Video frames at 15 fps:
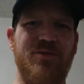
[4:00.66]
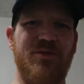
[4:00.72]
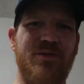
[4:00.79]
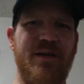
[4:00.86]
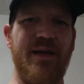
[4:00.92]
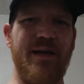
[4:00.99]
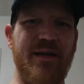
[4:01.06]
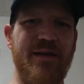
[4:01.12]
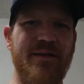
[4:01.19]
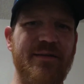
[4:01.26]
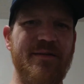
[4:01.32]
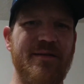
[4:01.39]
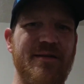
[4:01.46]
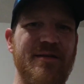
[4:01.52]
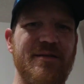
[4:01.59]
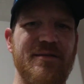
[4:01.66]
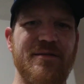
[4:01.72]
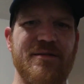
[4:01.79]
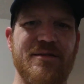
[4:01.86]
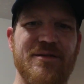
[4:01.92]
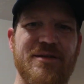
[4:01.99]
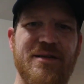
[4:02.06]
okay.
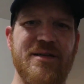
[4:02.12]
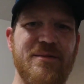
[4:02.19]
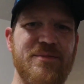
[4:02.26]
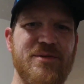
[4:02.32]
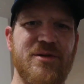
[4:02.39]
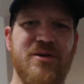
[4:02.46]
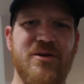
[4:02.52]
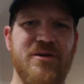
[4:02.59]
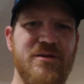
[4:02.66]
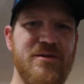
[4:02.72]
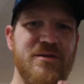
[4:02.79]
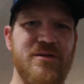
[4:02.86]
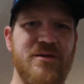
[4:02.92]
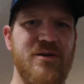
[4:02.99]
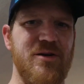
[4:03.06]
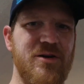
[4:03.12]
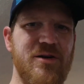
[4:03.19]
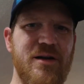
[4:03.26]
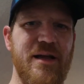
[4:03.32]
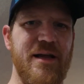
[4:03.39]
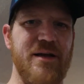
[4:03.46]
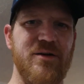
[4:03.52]
The tips aren't
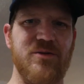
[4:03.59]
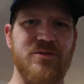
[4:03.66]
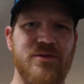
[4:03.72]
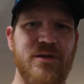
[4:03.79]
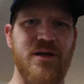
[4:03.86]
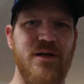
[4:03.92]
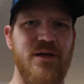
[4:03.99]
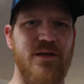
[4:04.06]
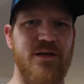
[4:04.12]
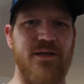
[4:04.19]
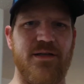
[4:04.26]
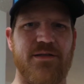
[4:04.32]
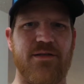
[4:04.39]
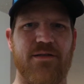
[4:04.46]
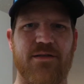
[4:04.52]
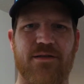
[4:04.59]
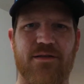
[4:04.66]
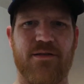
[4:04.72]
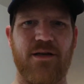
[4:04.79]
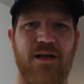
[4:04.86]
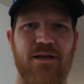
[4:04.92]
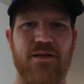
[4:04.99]
angled. It's a
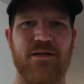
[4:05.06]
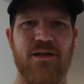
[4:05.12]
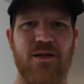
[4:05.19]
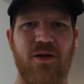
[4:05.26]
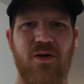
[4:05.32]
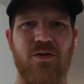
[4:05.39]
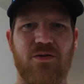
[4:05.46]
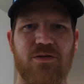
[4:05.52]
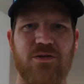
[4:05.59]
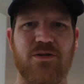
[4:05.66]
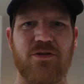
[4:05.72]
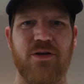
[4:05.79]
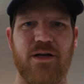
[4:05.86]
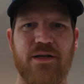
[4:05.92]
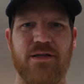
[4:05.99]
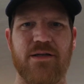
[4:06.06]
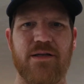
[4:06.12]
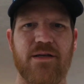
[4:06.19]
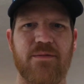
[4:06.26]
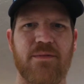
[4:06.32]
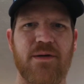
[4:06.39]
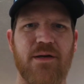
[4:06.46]
solid long straight
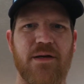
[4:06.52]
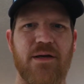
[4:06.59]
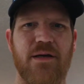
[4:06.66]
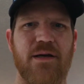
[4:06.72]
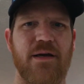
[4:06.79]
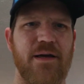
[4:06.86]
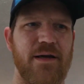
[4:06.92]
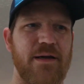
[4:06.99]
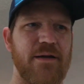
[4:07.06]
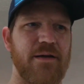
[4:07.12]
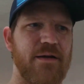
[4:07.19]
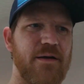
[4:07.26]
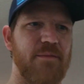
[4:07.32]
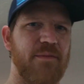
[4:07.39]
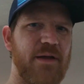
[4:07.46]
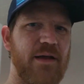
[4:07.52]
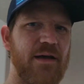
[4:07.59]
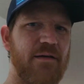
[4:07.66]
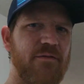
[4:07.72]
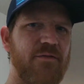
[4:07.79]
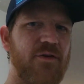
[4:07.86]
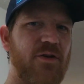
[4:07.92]
tip, and they
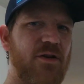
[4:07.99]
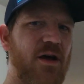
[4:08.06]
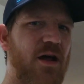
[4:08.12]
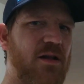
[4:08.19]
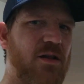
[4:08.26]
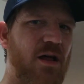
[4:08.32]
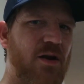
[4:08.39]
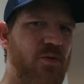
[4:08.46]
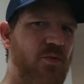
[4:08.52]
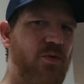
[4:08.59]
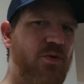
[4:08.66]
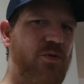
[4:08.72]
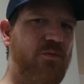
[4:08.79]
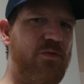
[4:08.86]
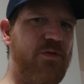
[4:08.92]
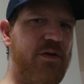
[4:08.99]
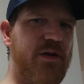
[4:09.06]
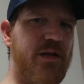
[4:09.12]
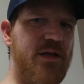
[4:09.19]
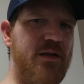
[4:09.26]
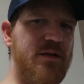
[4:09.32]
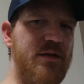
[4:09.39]
have not a lot of room for the
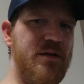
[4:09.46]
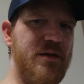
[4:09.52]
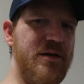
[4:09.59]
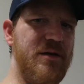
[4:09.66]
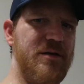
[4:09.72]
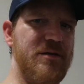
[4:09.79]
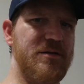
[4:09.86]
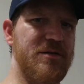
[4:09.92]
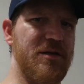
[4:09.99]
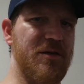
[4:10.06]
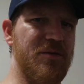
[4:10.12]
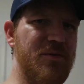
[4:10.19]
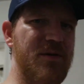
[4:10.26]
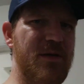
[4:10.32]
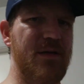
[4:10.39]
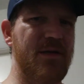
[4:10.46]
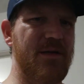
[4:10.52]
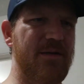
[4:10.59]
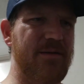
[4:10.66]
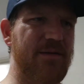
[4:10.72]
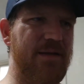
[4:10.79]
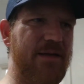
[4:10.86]
needle in there, so
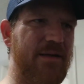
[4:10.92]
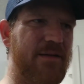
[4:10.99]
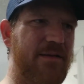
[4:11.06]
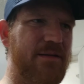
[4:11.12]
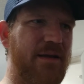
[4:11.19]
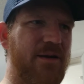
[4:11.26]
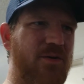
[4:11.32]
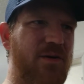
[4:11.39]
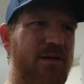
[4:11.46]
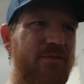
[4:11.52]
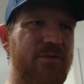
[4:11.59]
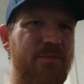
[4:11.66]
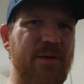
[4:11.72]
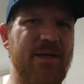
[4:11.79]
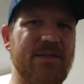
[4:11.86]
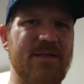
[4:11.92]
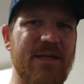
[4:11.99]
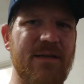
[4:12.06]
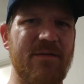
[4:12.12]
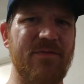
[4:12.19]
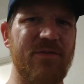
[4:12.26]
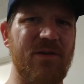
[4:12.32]
they don't have the best
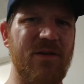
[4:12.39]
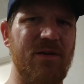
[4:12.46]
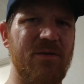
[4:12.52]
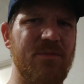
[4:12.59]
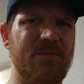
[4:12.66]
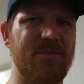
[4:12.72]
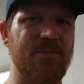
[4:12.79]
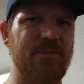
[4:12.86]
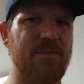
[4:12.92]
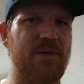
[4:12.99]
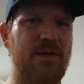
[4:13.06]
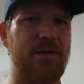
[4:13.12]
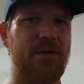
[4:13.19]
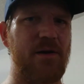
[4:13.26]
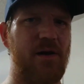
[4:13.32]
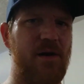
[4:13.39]
ink flow, but